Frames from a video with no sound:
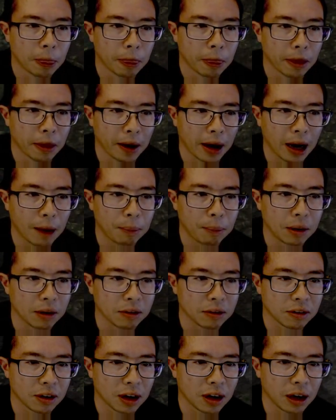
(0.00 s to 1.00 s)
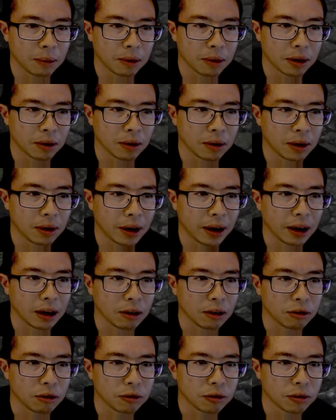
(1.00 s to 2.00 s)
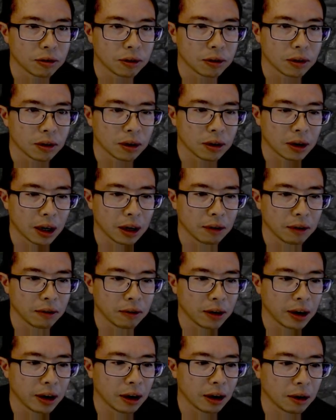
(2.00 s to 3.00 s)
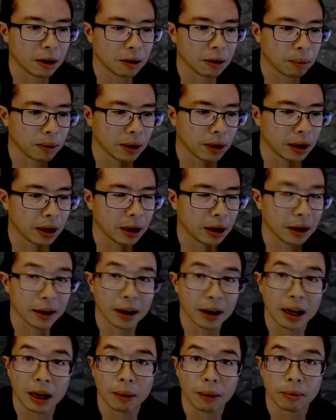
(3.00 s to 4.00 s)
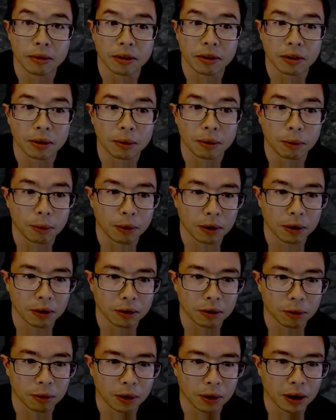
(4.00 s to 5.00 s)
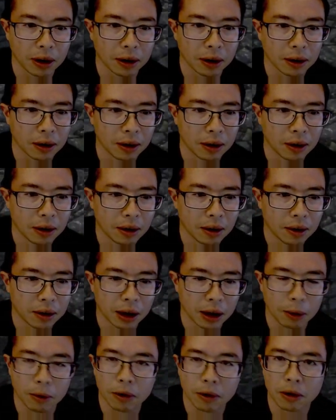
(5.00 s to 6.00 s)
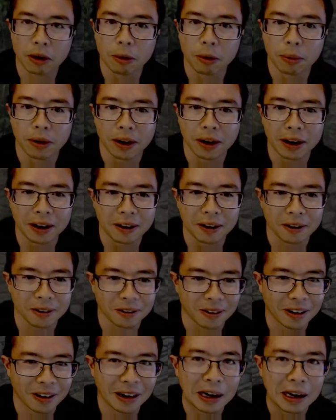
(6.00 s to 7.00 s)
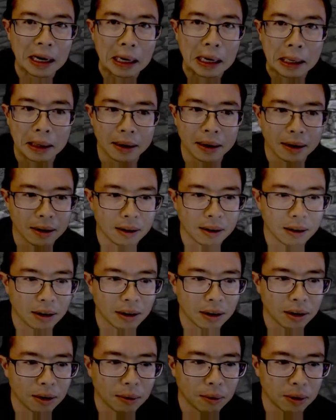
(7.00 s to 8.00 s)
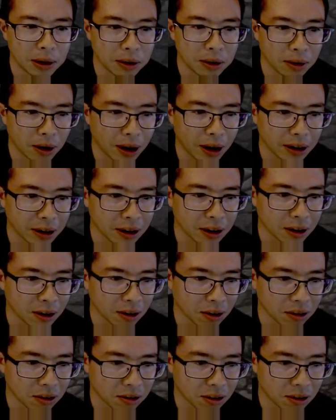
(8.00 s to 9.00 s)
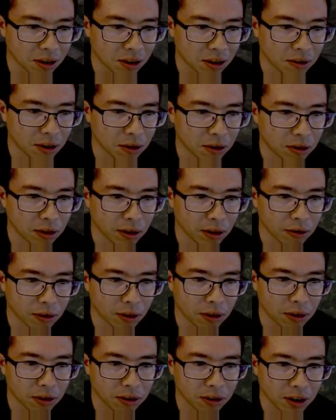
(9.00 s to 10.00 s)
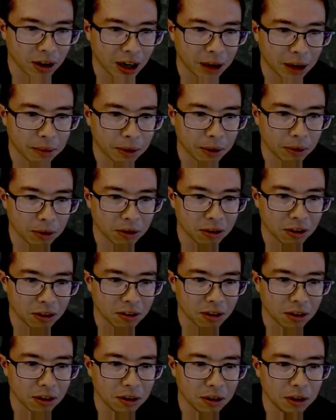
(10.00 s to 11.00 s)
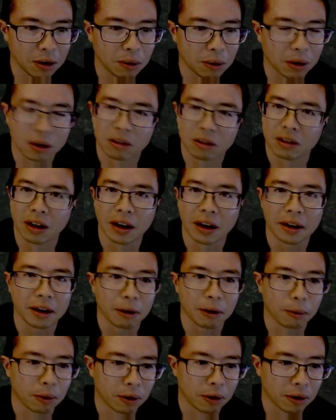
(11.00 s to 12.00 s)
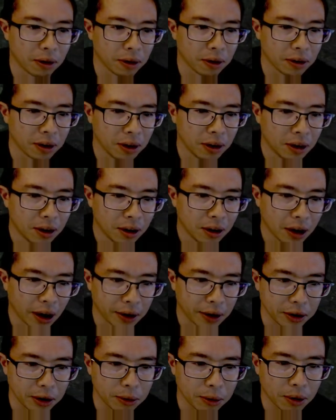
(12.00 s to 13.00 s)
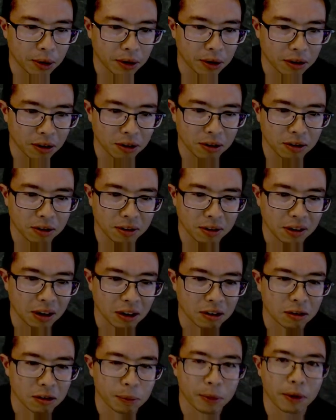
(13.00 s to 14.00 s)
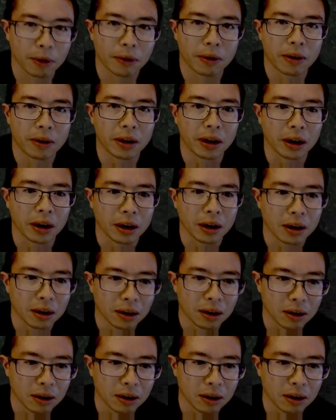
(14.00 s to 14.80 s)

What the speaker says: The happiest time in their life, kind of like playing games, was when they were new players, right? When you logged into the server for the first time and it was just a new, exciting world and you were just exploring